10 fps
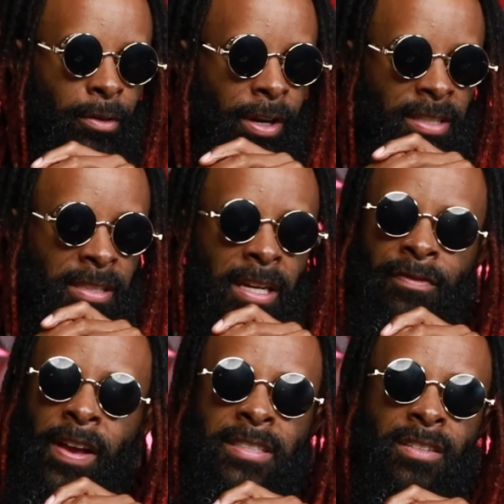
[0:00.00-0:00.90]
and they're standing
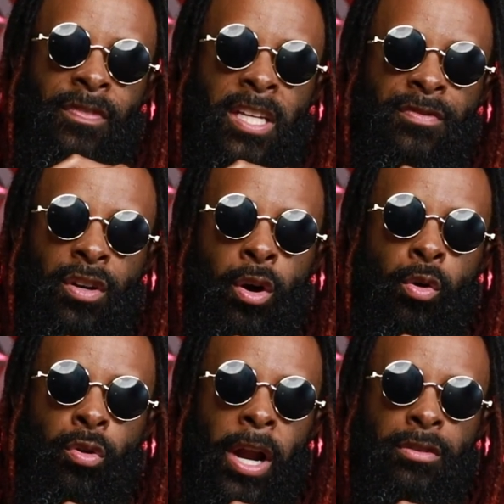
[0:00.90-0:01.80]
face to face for the
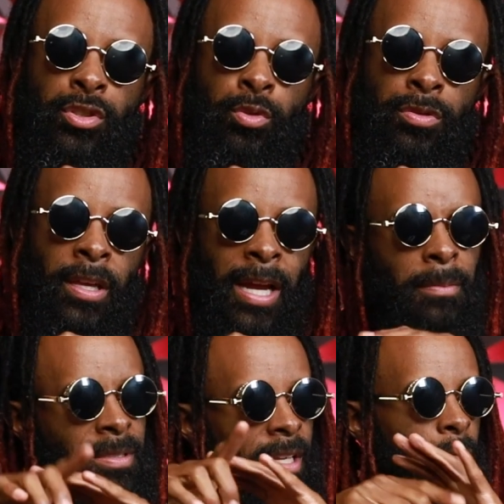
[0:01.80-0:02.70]
whole crown jewel thing. I'm
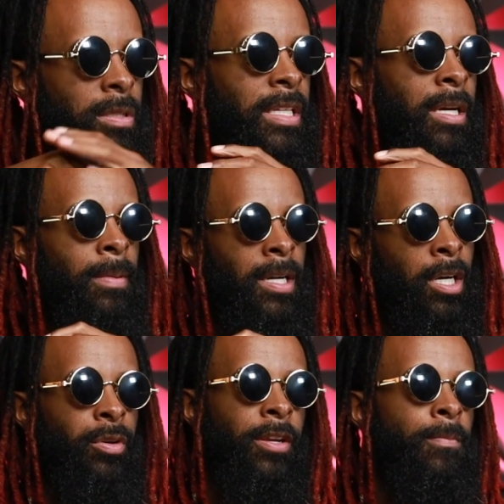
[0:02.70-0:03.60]
gonna say one thing about
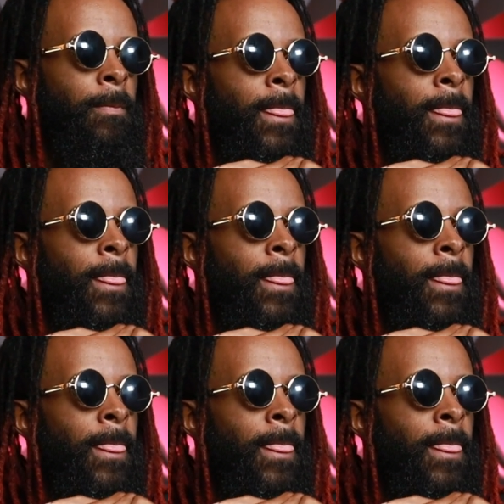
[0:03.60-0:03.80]
Cody.